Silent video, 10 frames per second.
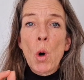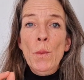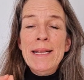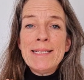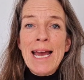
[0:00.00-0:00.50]

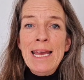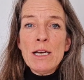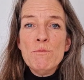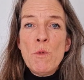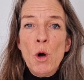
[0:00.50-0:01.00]
we
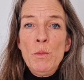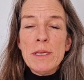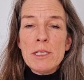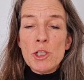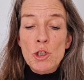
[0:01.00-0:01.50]
take
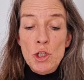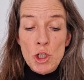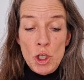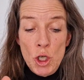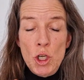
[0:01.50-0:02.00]
moments to
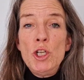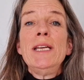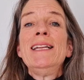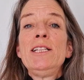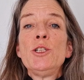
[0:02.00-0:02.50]
tune
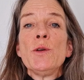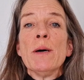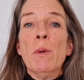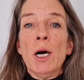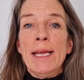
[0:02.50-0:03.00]
into
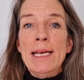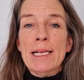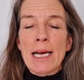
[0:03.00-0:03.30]
the body,